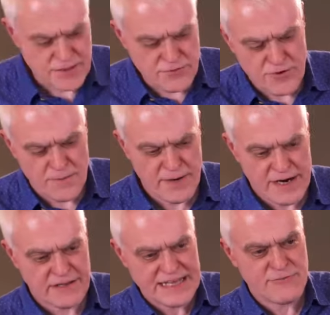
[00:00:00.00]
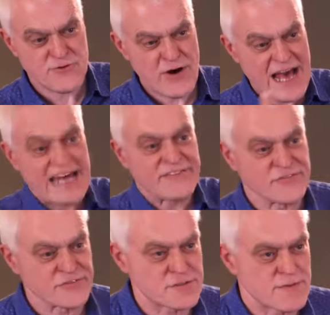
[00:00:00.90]
you're comparing that with your
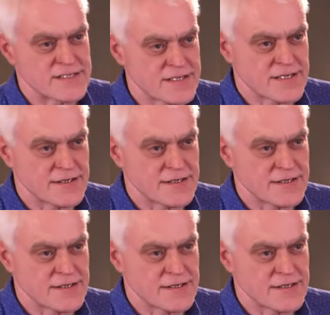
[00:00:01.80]
hands, basically?